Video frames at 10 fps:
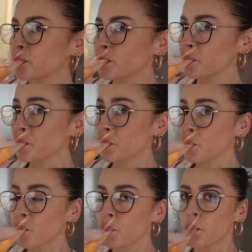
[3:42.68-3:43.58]

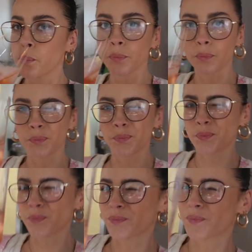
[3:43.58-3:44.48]
[no speech]